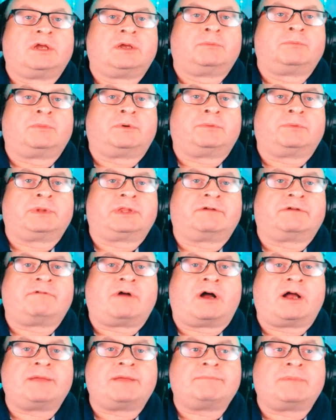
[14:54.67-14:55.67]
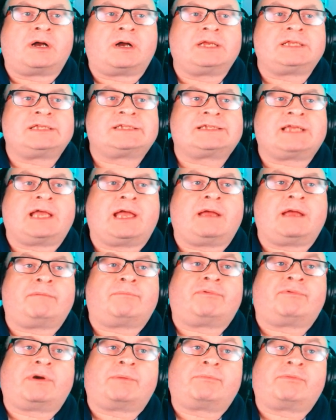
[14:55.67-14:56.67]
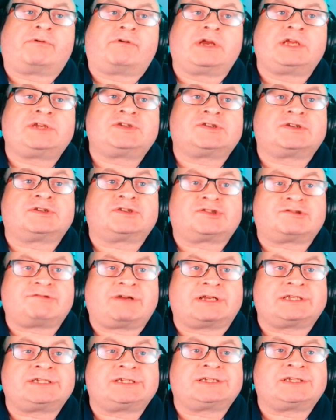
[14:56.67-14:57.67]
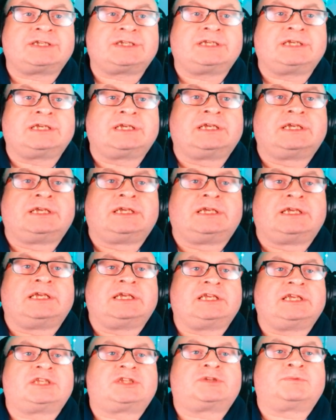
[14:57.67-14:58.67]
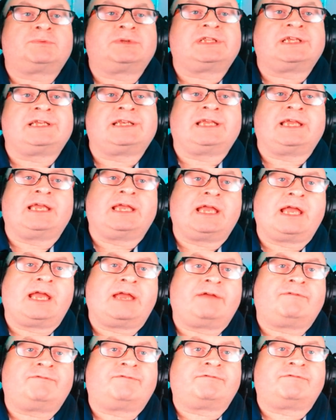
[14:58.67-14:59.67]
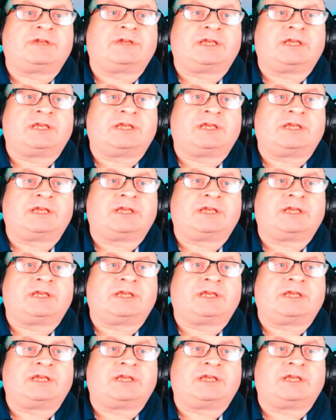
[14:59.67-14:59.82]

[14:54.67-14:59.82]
but with the right mindset, preparation and strategy, it's within every